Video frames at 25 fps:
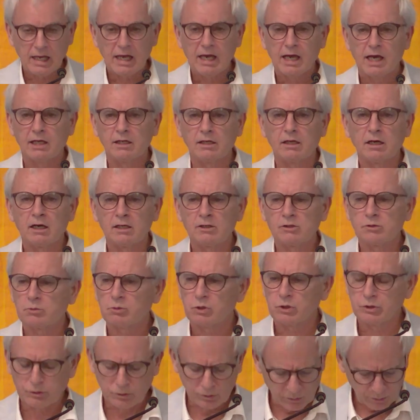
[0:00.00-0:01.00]
And
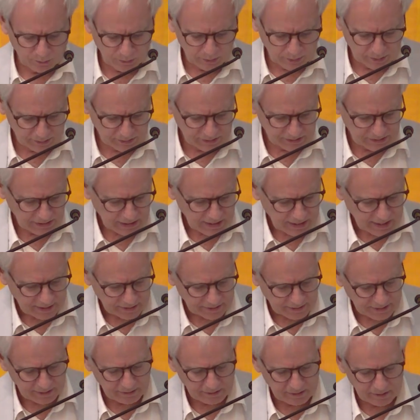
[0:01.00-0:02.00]
entrepreneurs
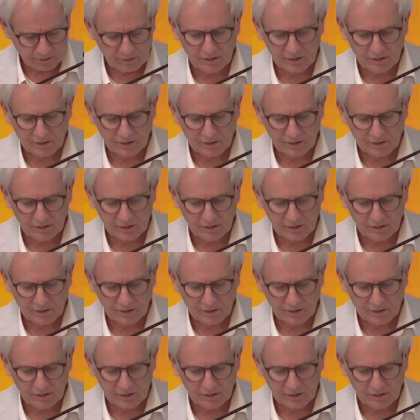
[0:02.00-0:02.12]
need their